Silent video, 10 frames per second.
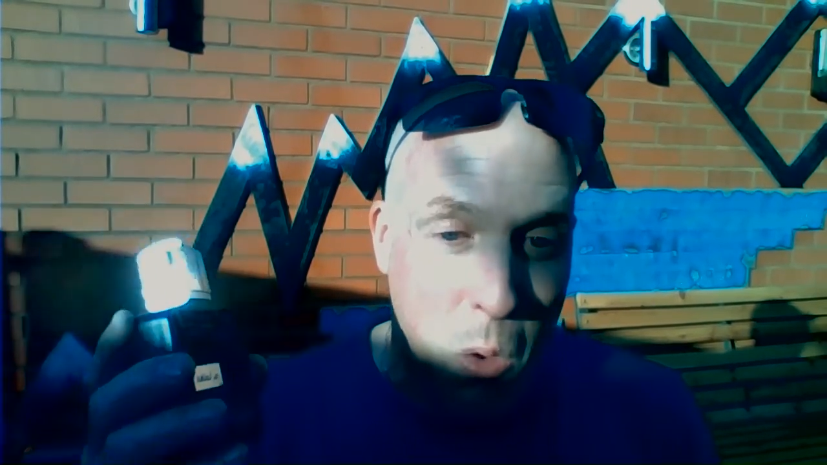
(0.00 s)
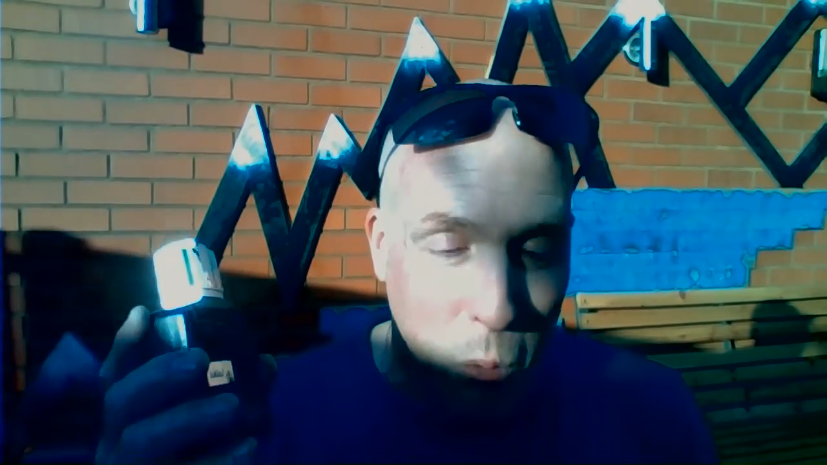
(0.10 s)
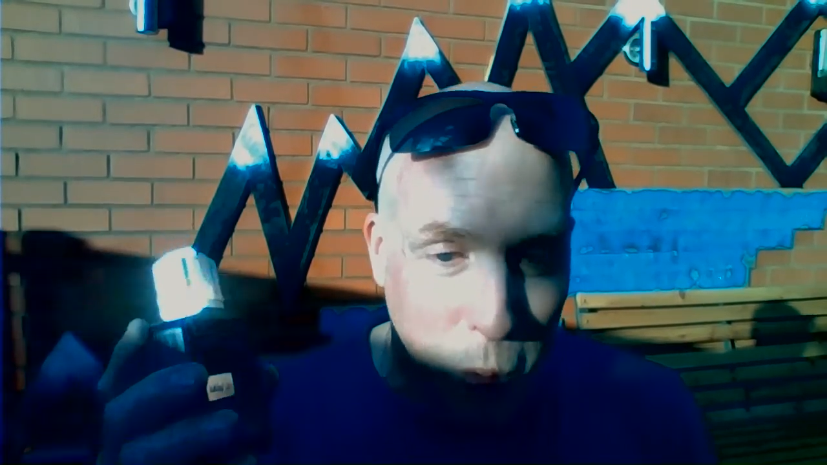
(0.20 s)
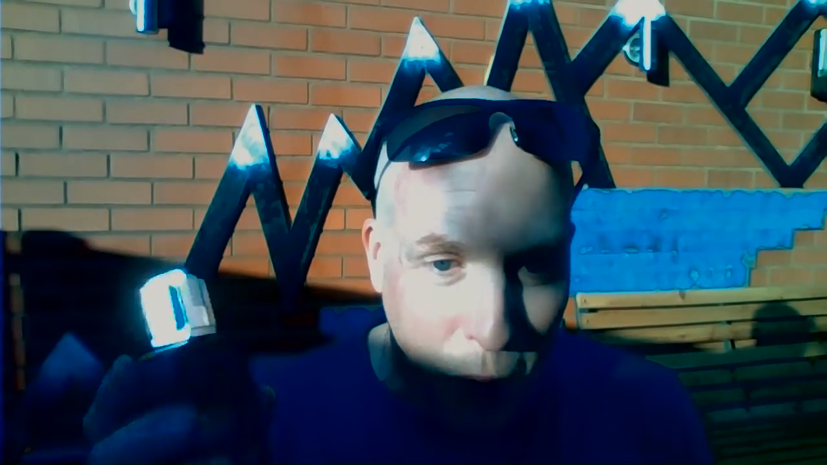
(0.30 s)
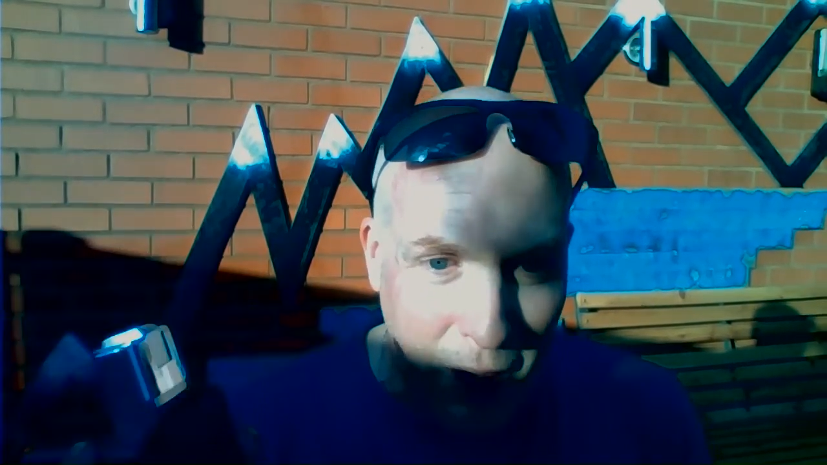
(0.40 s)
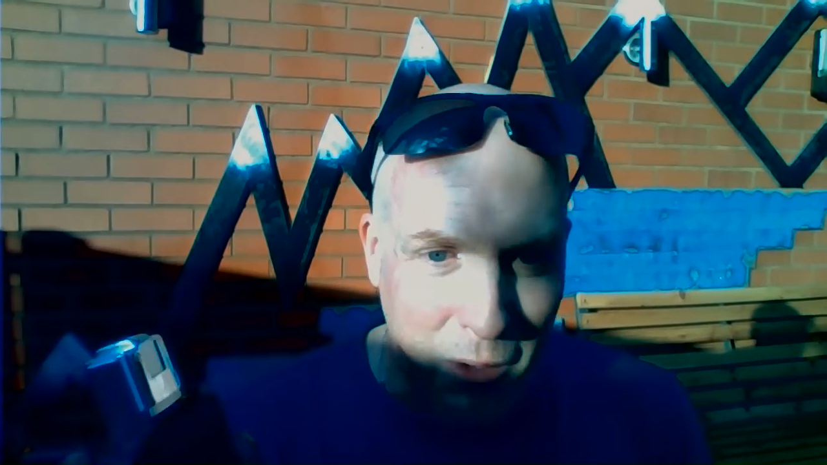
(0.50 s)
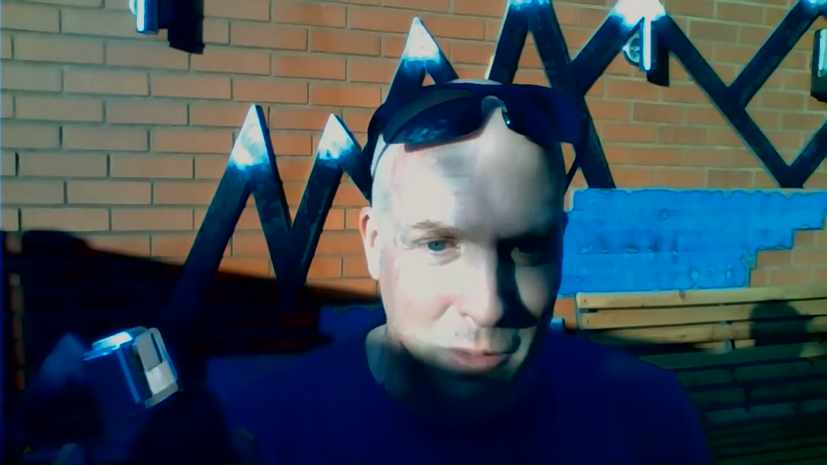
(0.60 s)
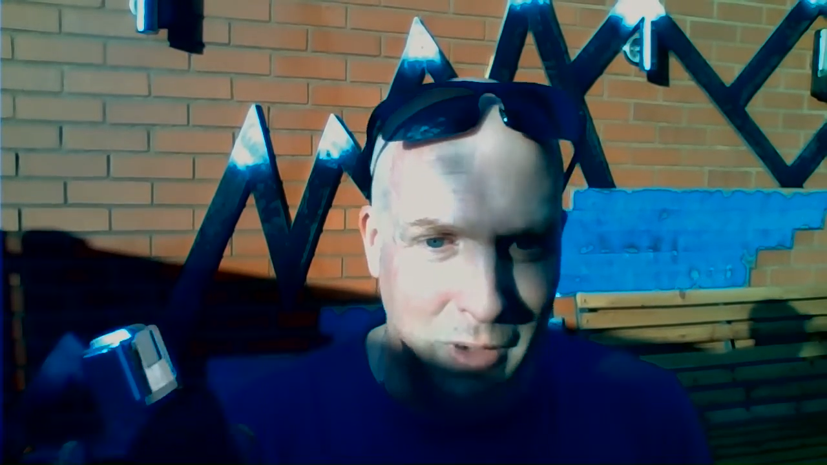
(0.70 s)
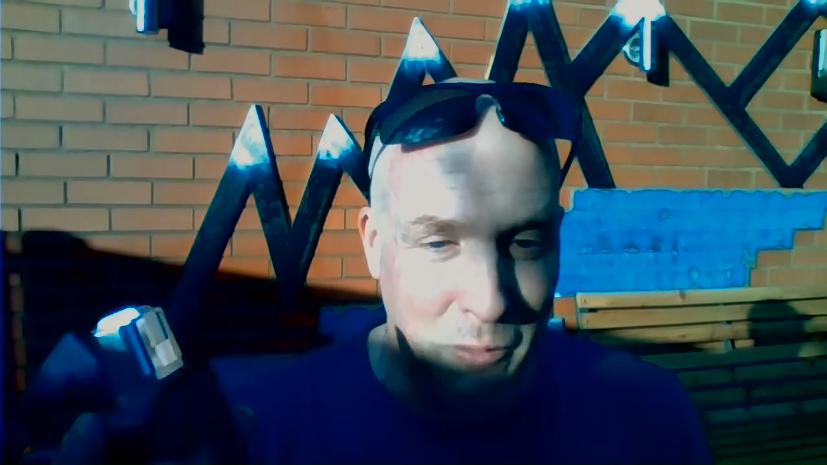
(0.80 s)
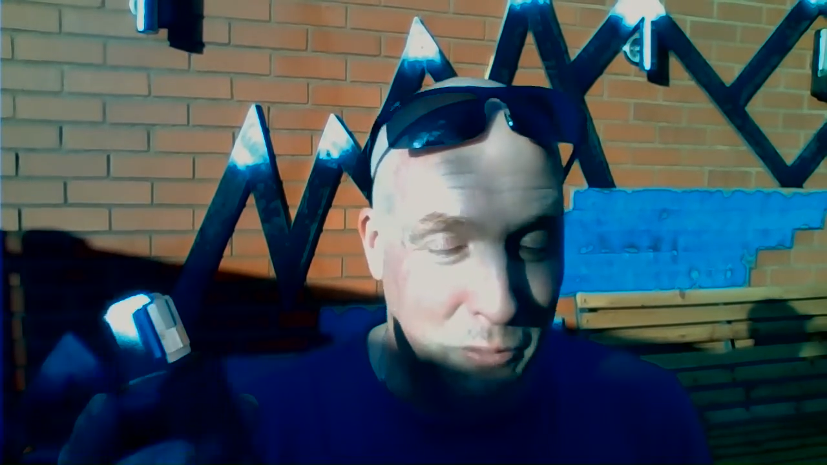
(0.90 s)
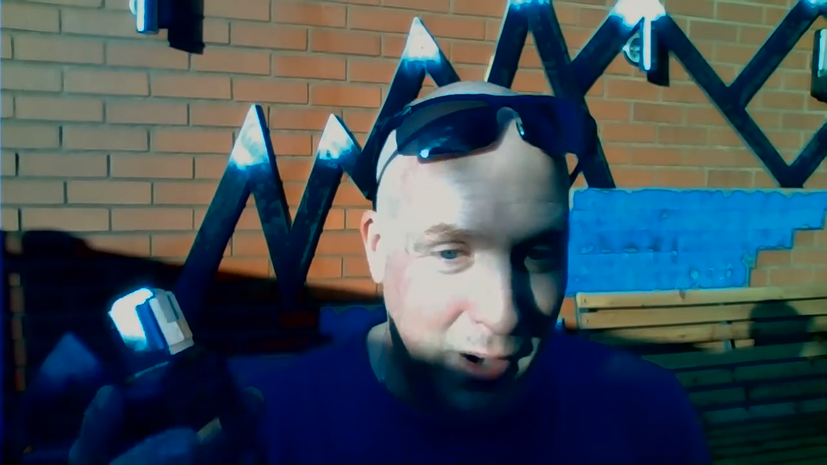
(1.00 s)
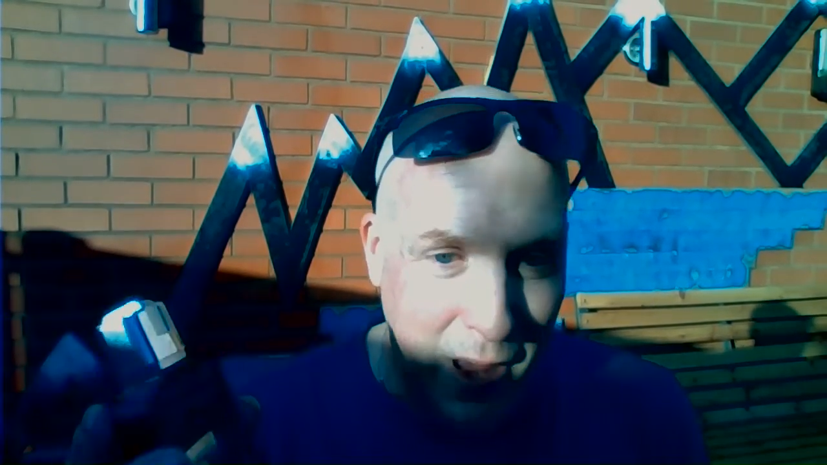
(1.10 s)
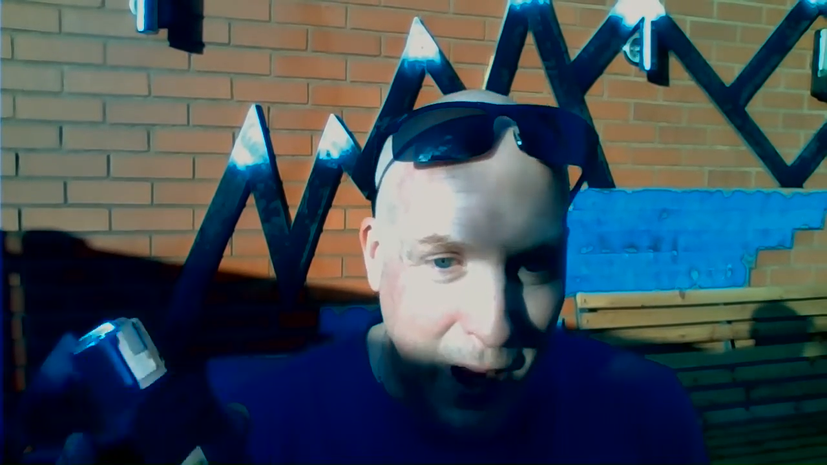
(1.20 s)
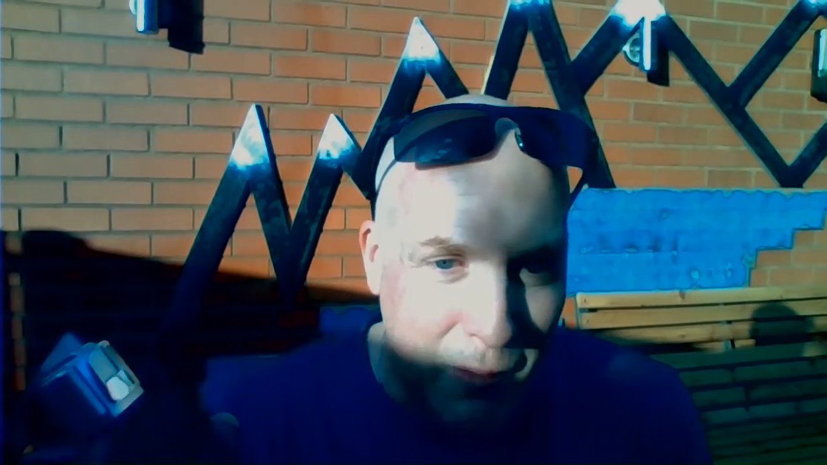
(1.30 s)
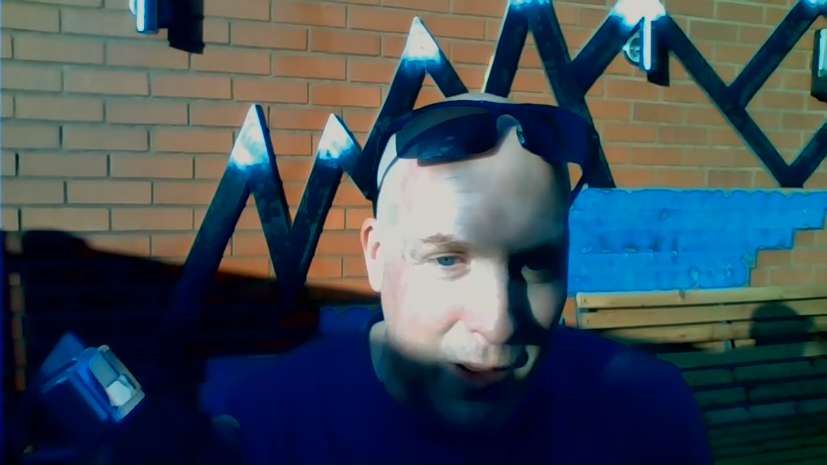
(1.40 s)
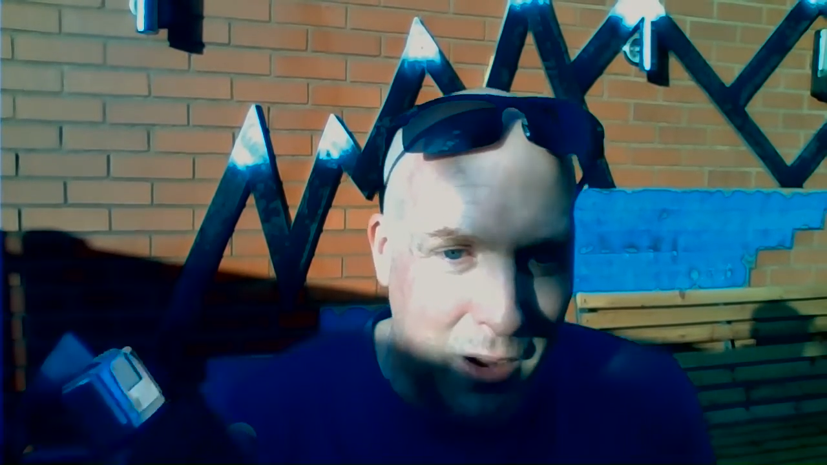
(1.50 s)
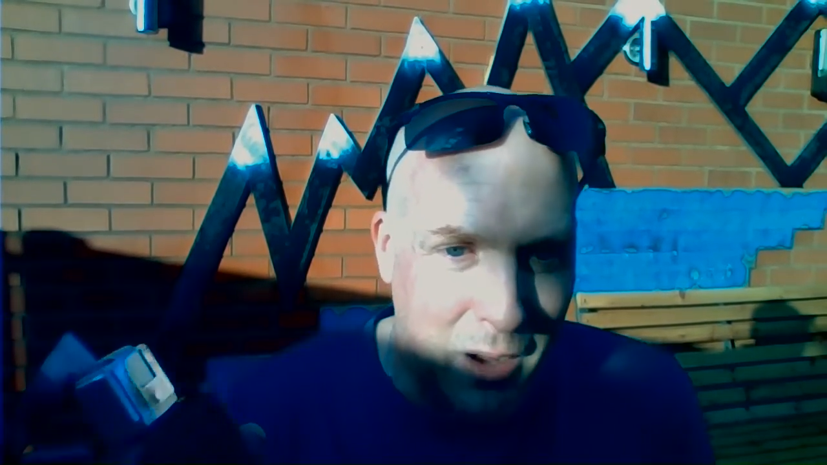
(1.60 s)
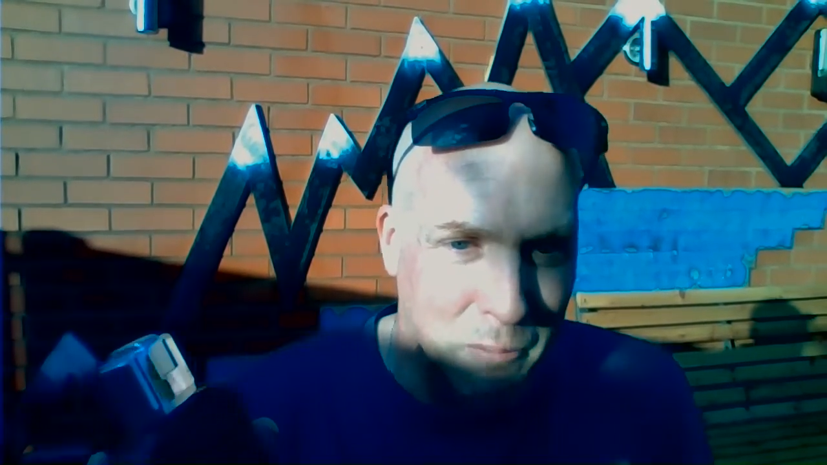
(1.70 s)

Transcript: wildly for an hour and a half,